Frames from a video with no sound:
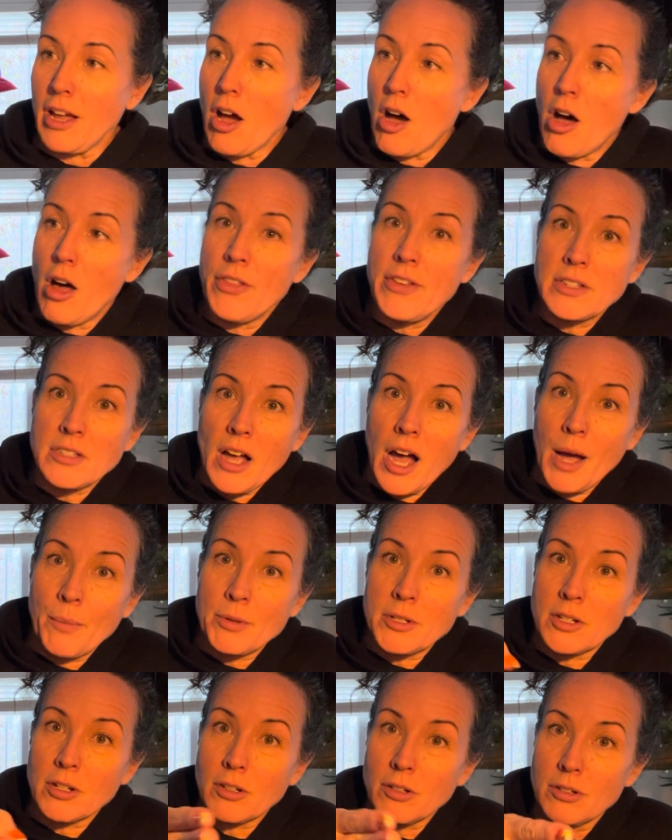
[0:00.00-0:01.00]
all these
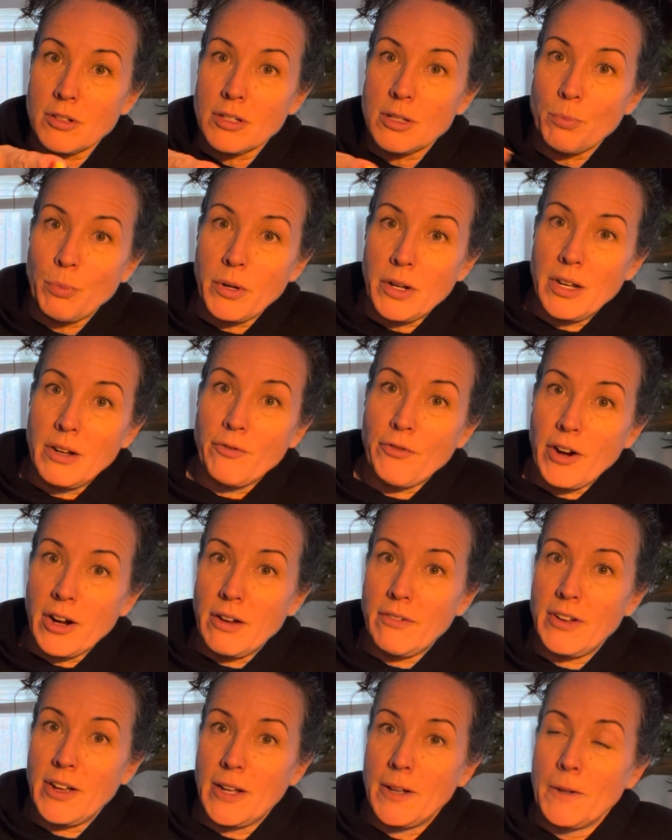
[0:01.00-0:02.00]
obstacles put in front
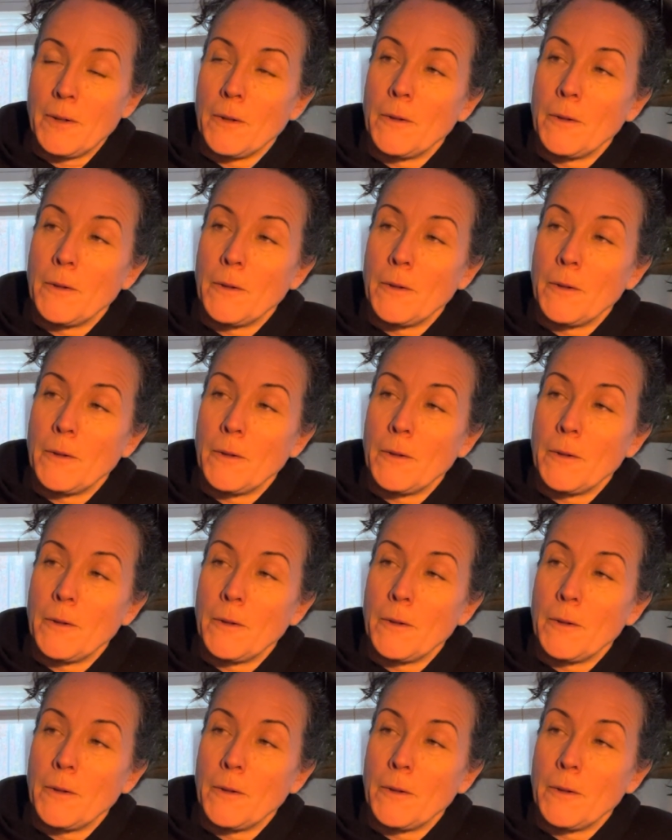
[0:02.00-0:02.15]
of it.